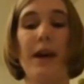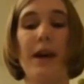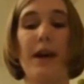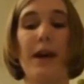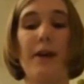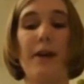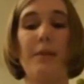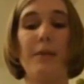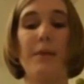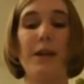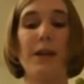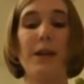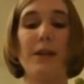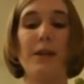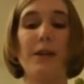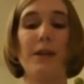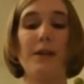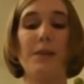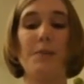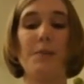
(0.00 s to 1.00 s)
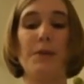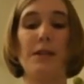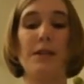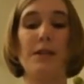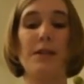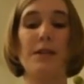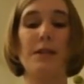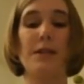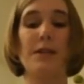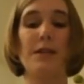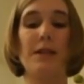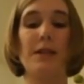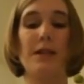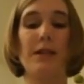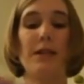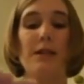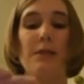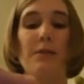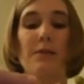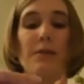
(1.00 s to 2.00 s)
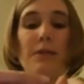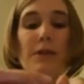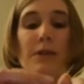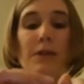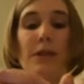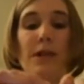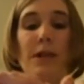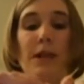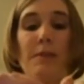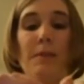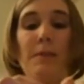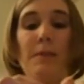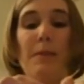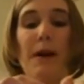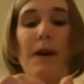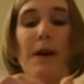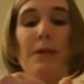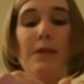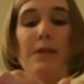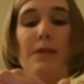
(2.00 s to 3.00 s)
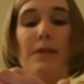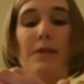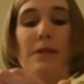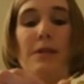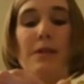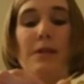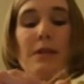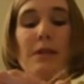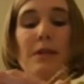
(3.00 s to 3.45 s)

How many of these pieces equal the same amount?